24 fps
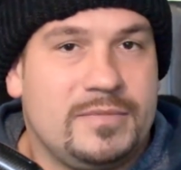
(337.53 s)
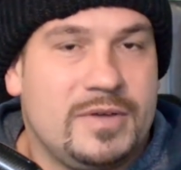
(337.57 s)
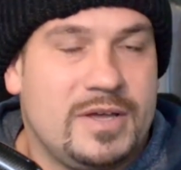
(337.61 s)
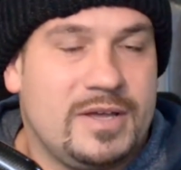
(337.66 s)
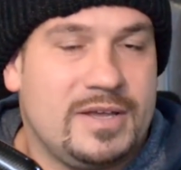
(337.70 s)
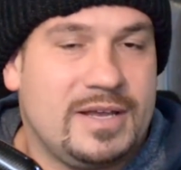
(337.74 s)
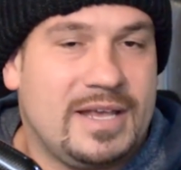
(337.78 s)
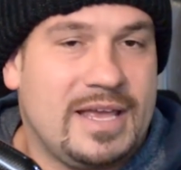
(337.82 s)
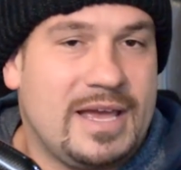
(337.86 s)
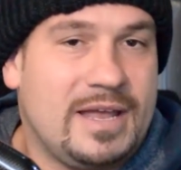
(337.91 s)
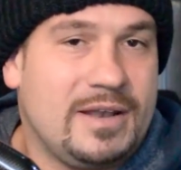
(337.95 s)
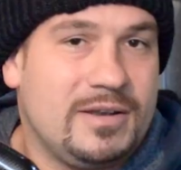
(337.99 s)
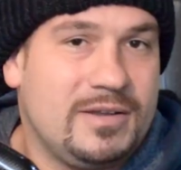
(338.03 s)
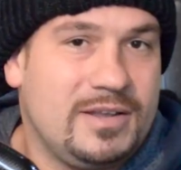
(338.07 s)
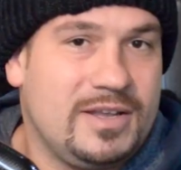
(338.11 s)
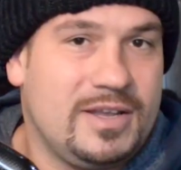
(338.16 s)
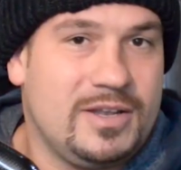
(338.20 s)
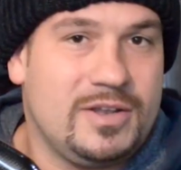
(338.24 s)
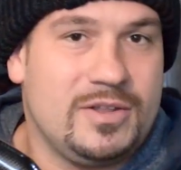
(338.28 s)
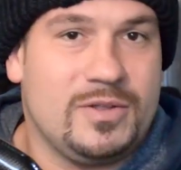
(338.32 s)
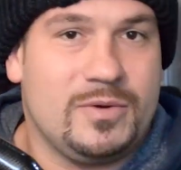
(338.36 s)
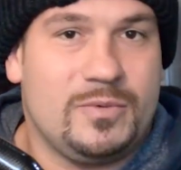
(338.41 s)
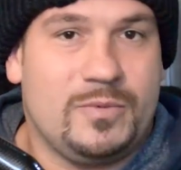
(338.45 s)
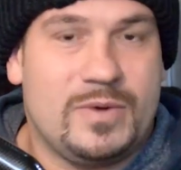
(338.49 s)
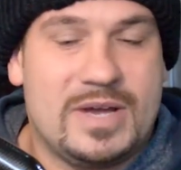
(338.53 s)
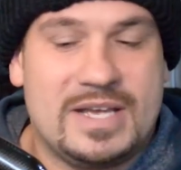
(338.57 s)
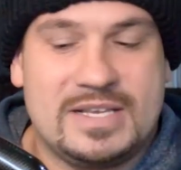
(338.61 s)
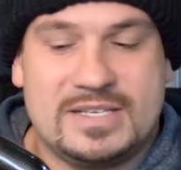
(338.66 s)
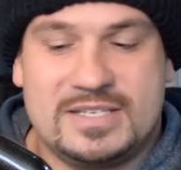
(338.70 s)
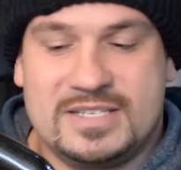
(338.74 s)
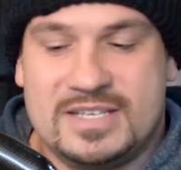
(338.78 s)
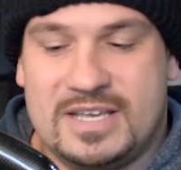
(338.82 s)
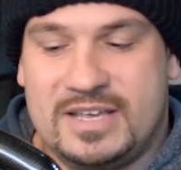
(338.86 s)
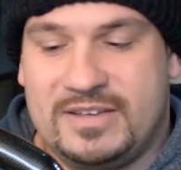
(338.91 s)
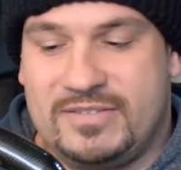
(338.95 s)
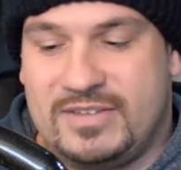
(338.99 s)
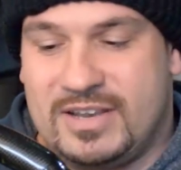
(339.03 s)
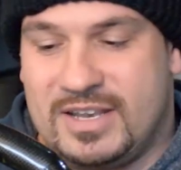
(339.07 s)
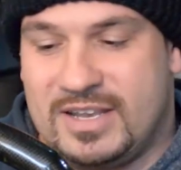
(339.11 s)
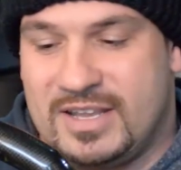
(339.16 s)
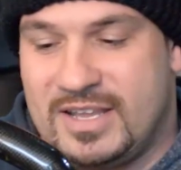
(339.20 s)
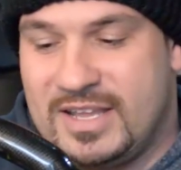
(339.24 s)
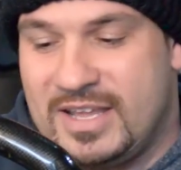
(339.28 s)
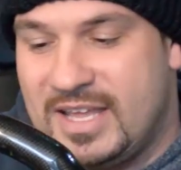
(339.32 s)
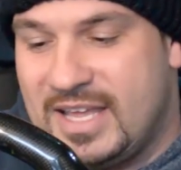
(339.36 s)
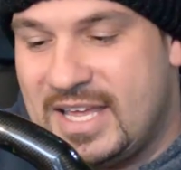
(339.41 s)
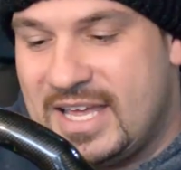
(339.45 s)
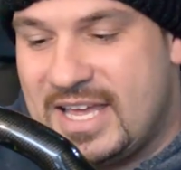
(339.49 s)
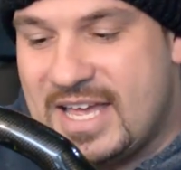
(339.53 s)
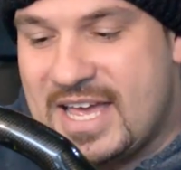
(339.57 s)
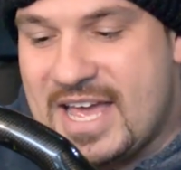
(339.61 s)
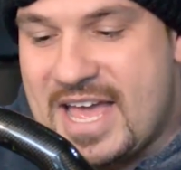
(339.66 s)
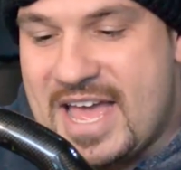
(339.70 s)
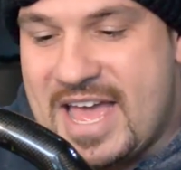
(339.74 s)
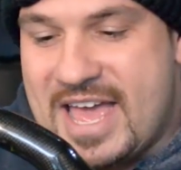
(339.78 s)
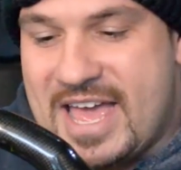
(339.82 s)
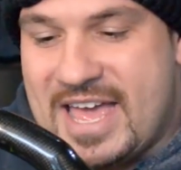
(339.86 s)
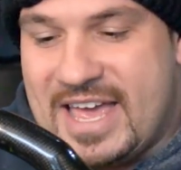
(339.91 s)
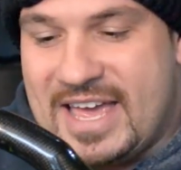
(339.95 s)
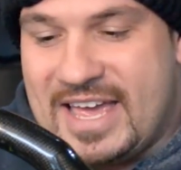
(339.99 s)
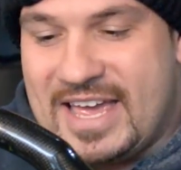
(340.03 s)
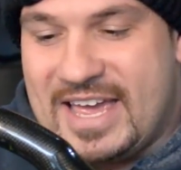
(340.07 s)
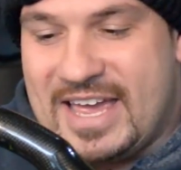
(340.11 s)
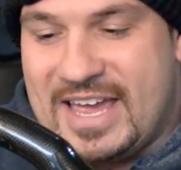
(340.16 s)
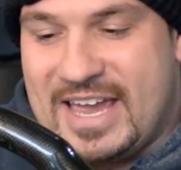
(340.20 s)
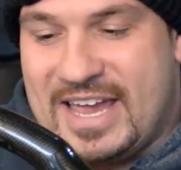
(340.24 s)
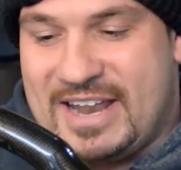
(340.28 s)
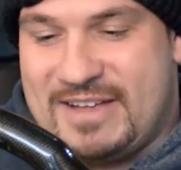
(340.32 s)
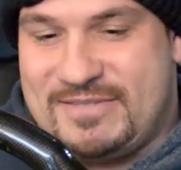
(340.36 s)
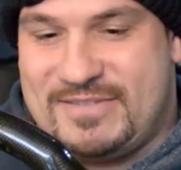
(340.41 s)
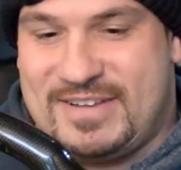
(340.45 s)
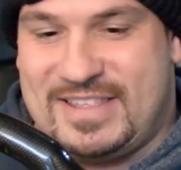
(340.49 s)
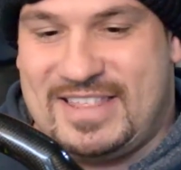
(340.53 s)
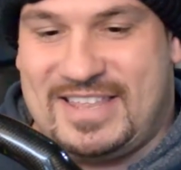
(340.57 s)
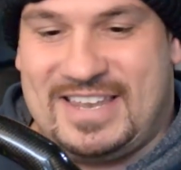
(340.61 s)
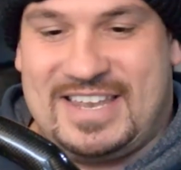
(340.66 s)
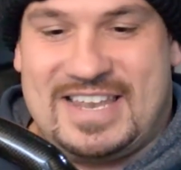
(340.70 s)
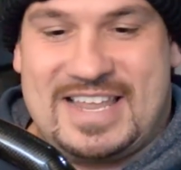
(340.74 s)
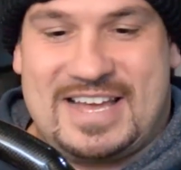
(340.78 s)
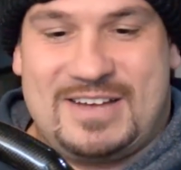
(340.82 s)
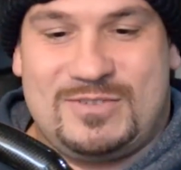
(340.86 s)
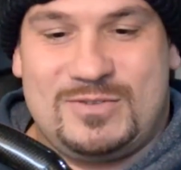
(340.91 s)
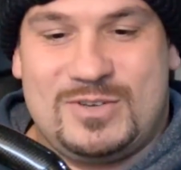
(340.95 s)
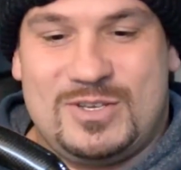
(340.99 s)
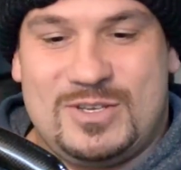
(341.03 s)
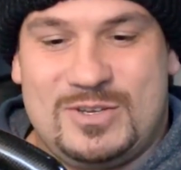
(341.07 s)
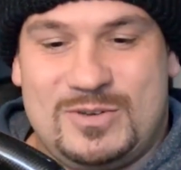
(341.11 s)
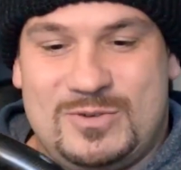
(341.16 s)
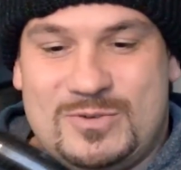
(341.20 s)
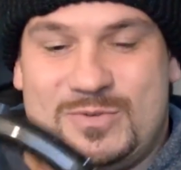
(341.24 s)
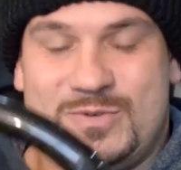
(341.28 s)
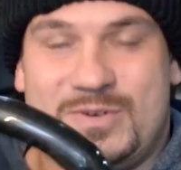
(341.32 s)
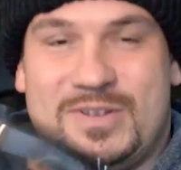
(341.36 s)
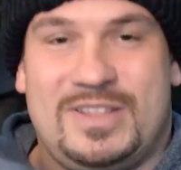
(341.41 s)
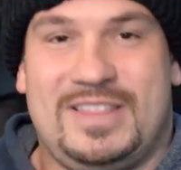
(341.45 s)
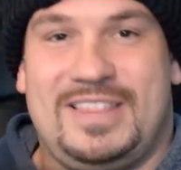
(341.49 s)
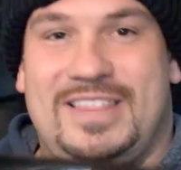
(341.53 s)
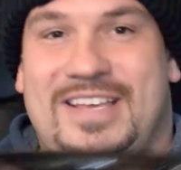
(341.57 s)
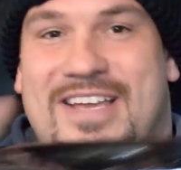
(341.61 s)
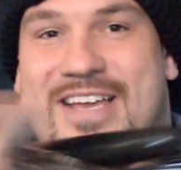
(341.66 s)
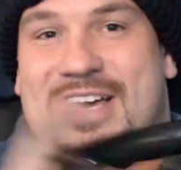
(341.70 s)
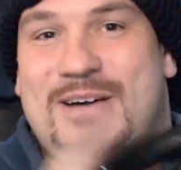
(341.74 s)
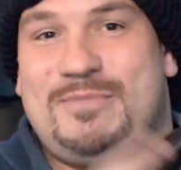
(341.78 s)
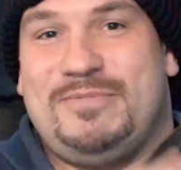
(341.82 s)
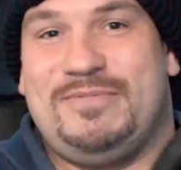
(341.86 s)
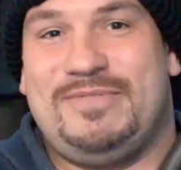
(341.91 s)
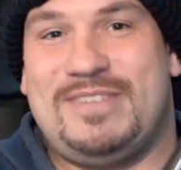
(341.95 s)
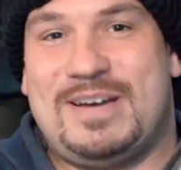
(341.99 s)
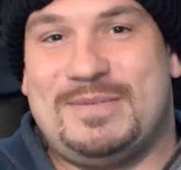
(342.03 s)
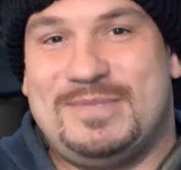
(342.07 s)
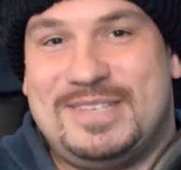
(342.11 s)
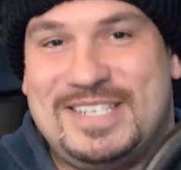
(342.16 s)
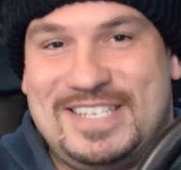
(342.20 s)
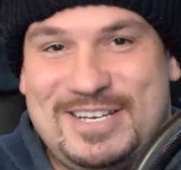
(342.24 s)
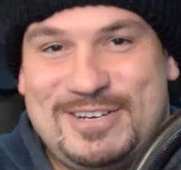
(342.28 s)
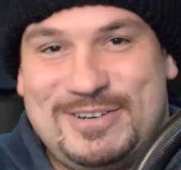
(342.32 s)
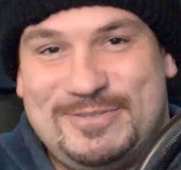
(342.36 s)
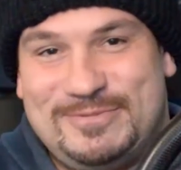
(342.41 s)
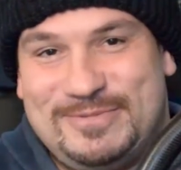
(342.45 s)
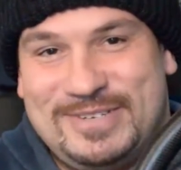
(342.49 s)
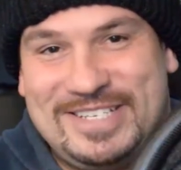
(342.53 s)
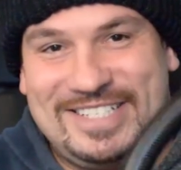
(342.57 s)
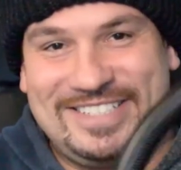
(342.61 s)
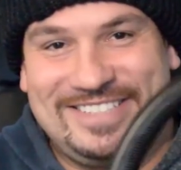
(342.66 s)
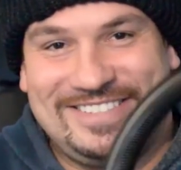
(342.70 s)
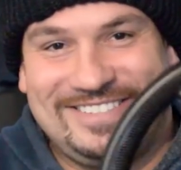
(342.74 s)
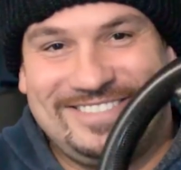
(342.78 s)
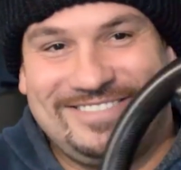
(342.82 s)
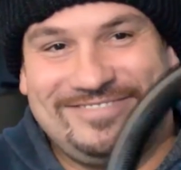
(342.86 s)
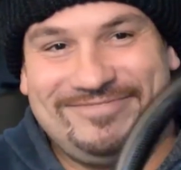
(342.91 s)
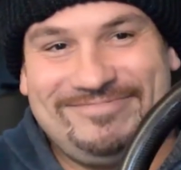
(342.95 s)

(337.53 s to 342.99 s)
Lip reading: Again, another weight saving, and everything down to the carbon fibre steering wheel.